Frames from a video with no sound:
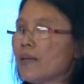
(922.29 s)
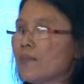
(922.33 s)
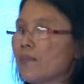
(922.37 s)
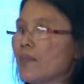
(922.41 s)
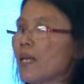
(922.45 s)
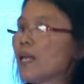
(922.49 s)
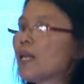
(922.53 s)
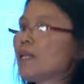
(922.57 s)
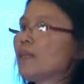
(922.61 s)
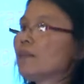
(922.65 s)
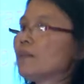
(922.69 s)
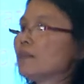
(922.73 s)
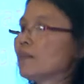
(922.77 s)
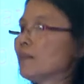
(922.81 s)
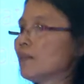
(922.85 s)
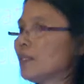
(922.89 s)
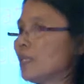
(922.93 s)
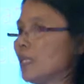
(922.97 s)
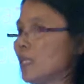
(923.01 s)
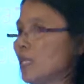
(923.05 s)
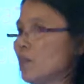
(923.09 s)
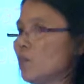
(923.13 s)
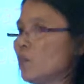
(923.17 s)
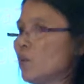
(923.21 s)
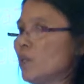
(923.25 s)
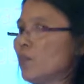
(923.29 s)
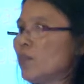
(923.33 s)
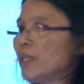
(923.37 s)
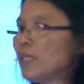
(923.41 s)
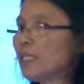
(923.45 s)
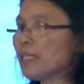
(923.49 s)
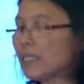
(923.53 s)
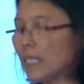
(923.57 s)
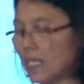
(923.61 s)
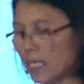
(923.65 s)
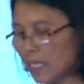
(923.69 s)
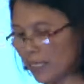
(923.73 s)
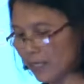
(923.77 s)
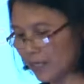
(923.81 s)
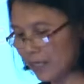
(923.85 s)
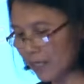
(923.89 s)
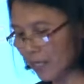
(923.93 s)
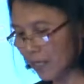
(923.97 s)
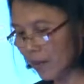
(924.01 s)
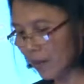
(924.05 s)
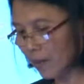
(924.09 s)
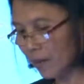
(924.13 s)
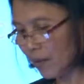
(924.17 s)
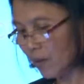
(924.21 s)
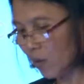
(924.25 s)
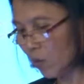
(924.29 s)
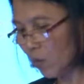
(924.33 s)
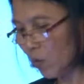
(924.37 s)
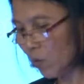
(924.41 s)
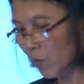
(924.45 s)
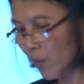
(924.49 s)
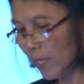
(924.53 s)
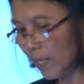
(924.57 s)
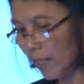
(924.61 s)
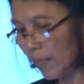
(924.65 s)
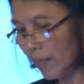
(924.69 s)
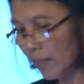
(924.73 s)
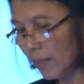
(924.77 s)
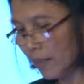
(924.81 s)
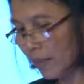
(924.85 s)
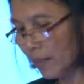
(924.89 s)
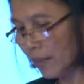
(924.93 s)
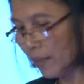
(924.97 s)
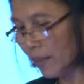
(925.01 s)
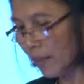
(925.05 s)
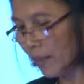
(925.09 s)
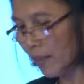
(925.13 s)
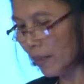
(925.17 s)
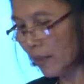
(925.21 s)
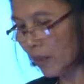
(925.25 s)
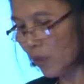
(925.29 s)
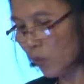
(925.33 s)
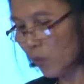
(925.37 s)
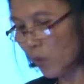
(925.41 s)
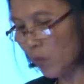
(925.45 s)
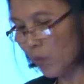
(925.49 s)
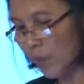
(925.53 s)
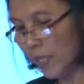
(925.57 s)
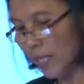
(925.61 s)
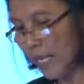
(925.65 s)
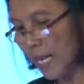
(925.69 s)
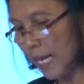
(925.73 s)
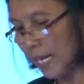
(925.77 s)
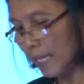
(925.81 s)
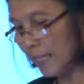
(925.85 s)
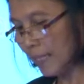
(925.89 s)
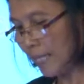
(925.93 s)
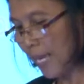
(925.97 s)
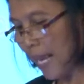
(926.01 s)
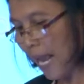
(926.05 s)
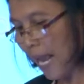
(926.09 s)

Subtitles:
then the implementation will be done.